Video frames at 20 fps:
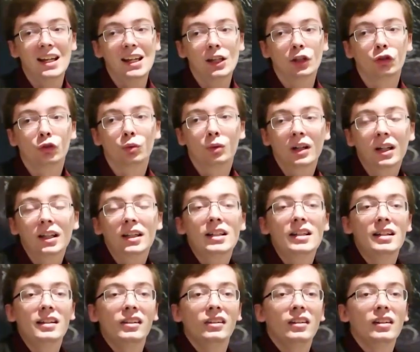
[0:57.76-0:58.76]
it's really
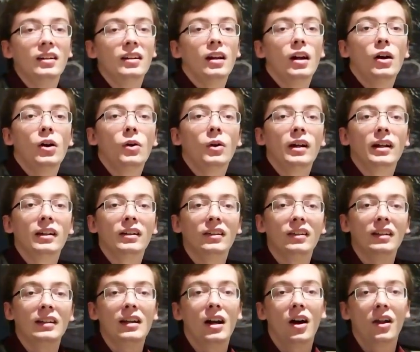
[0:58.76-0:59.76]
easy to go and
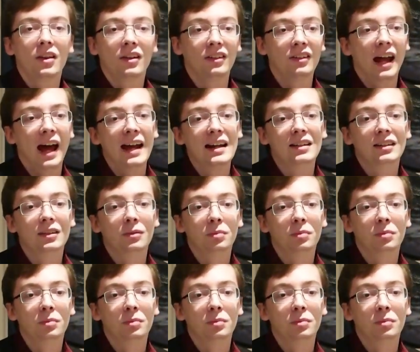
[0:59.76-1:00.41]
see all the sights